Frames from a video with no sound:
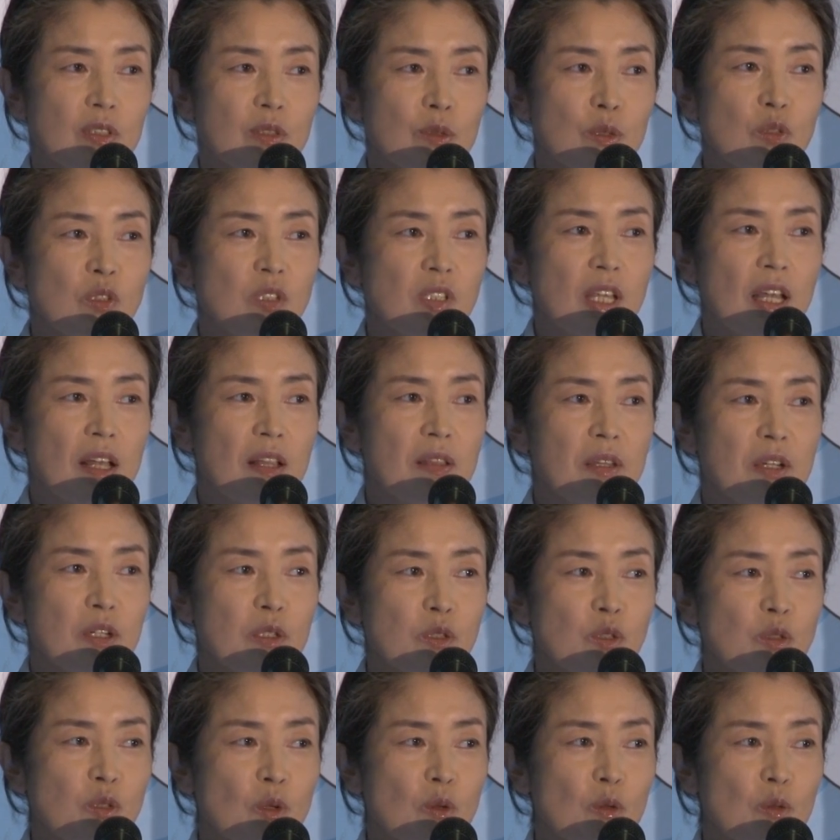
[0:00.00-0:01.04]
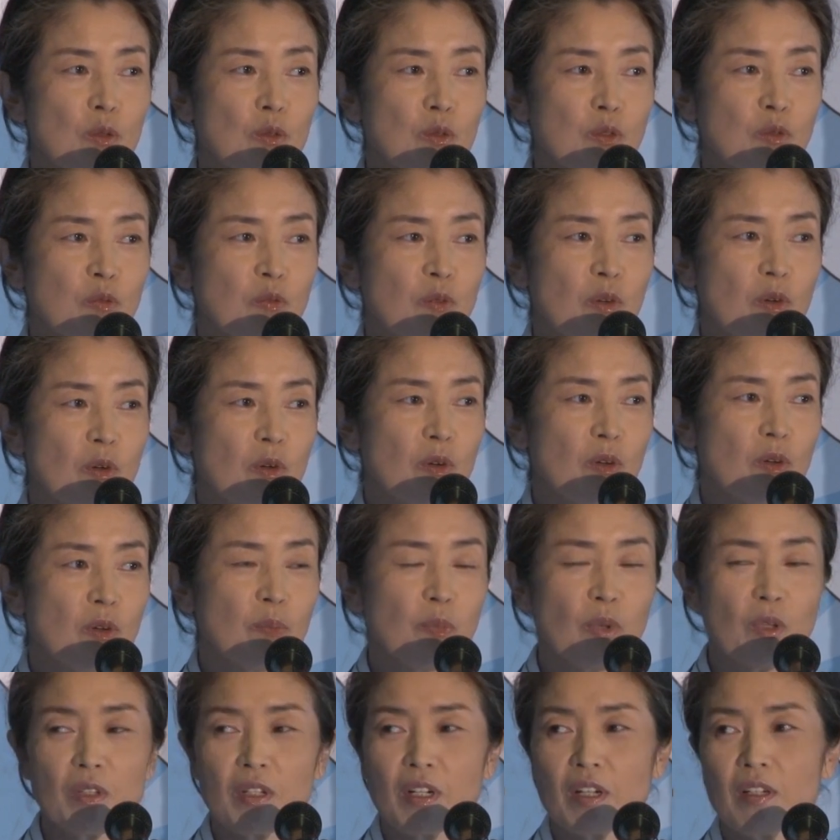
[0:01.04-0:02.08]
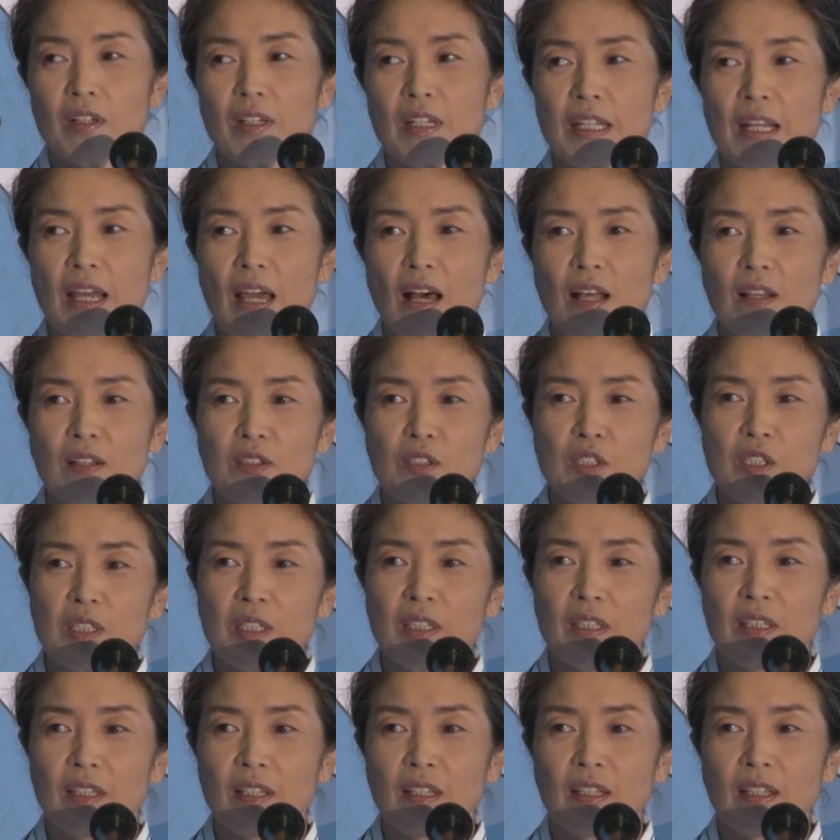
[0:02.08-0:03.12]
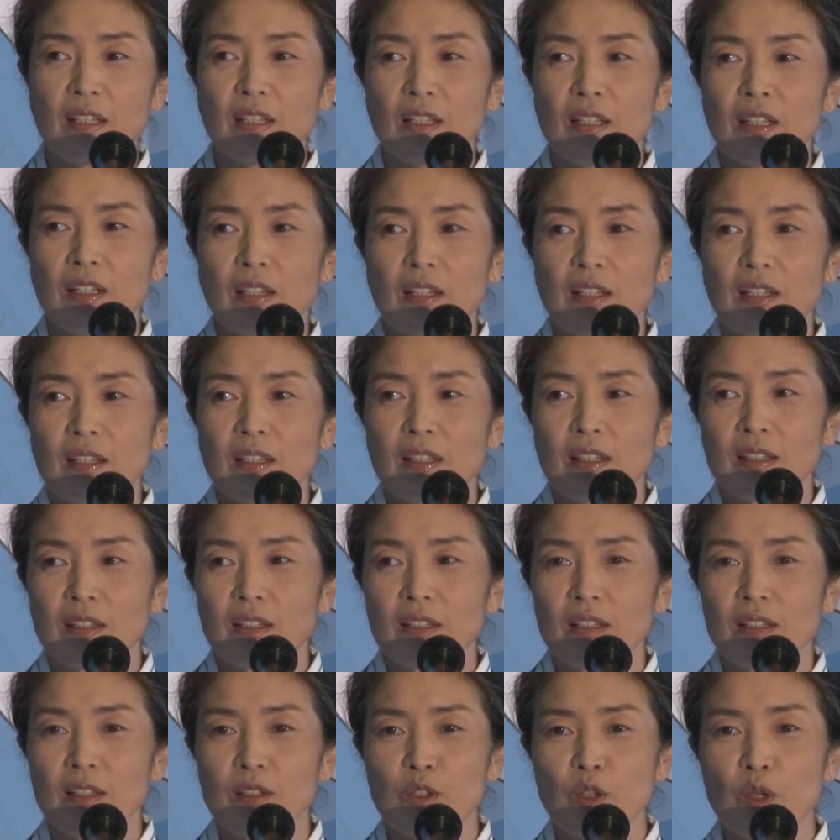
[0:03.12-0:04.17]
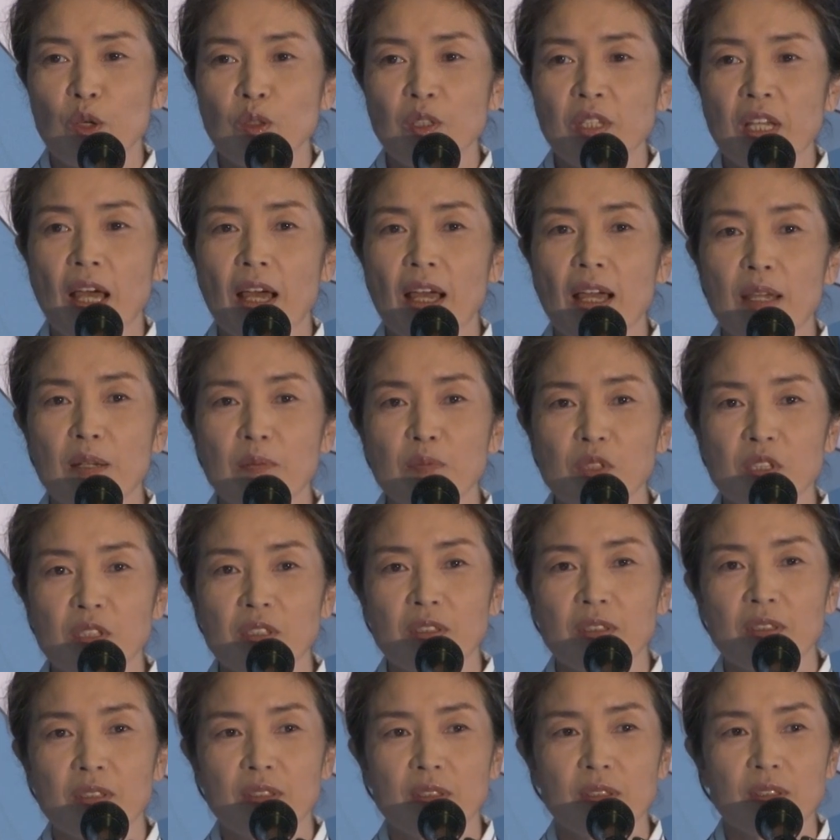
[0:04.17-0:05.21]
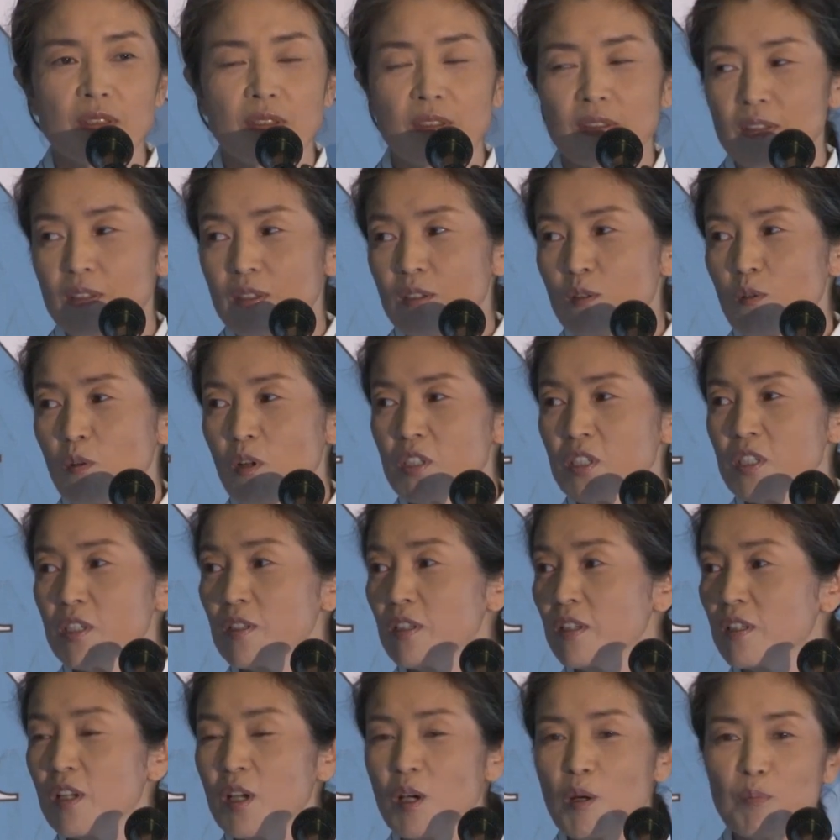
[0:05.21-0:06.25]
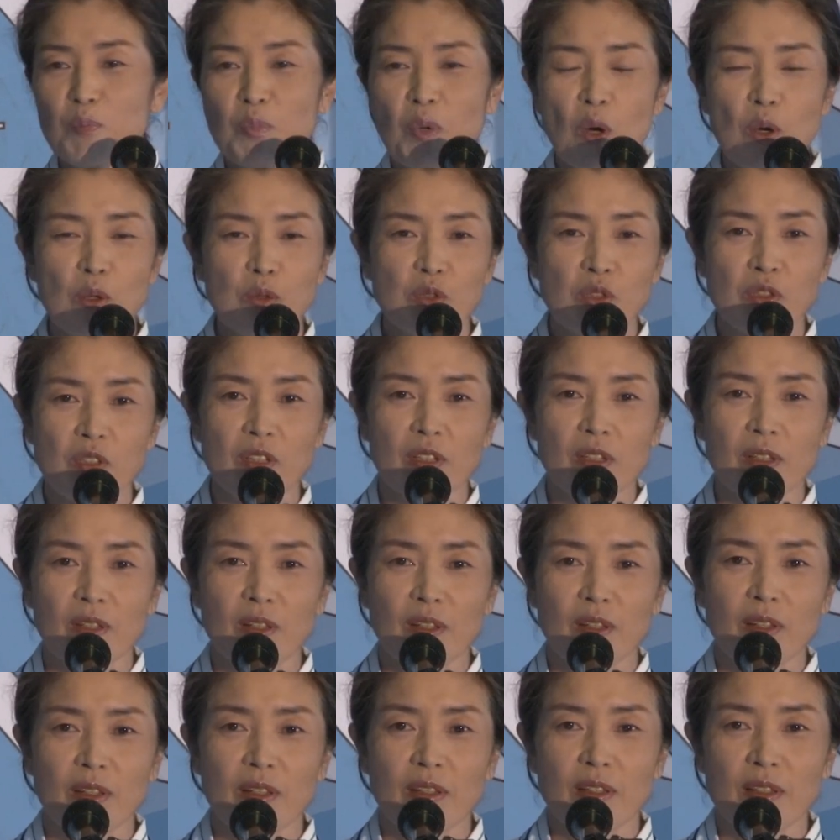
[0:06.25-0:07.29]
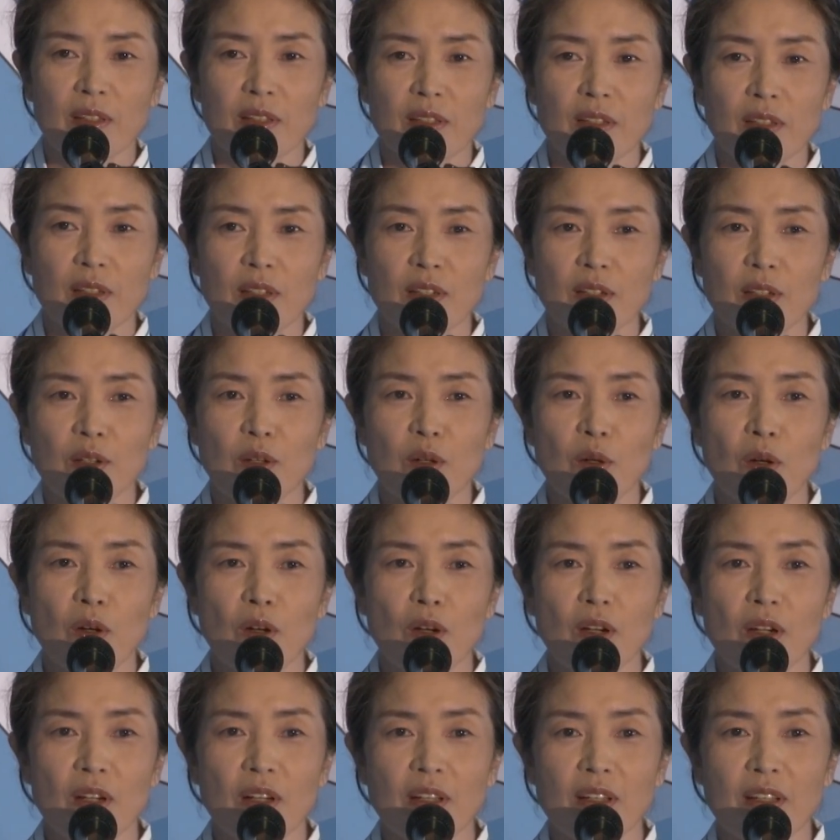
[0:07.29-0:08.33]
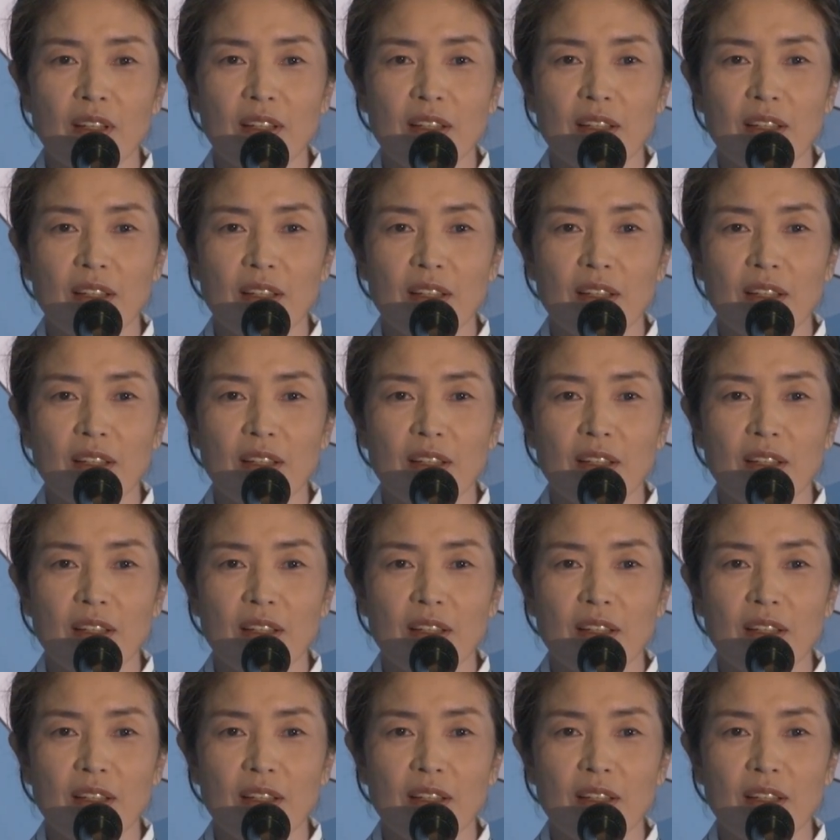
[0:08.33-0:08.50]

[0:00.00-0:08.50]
who sell their souls for political ideology? New York Times, Washington Compost, or